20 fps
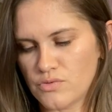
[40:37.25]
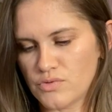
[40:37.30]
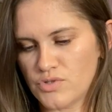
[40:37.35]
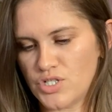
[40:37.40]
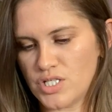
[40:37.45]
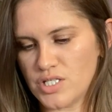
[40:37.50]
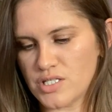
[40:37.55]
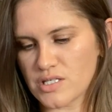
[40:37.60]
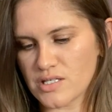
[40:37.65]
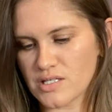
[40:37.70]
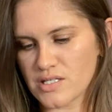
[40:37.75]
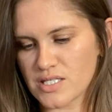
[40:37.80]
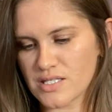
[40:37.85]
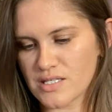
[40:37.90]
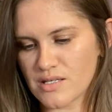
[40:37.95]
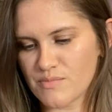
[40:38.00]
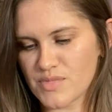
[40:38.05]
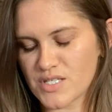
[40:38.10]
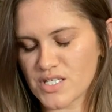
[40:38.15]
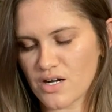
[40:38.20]
Jesus,
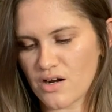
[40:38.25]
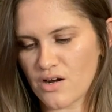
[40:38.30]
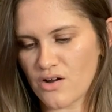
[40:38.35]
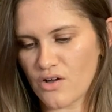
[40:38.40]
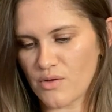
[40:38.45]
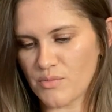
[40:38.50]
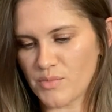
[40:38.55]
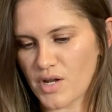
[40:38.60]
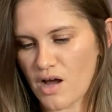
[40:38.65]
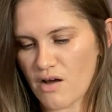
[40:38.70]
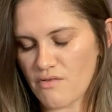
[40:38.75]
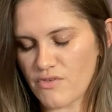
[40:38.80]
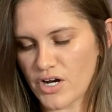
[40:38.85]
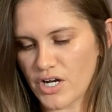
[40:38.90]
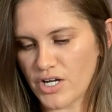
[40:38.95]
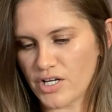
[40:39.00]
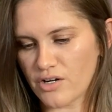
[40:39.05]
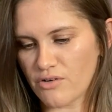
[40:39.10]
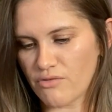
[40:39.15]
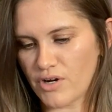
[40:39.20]
I'm sorry, y'all. I'm not
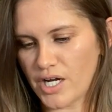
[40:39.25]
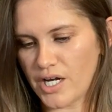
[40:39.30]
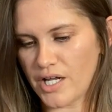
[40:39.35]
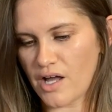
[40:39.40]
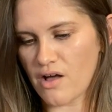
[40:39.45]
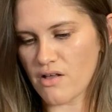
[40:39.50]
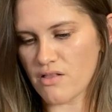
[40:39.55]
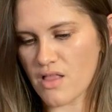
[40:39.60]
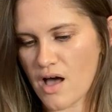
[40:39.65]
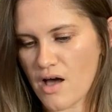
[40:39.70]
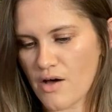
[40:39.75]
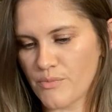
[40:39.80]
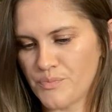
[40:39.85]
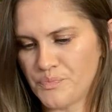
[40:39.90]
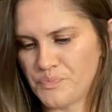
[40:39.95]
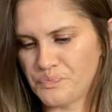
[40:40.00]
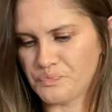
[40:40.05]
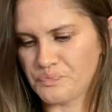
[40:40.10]
very good at reading out loud.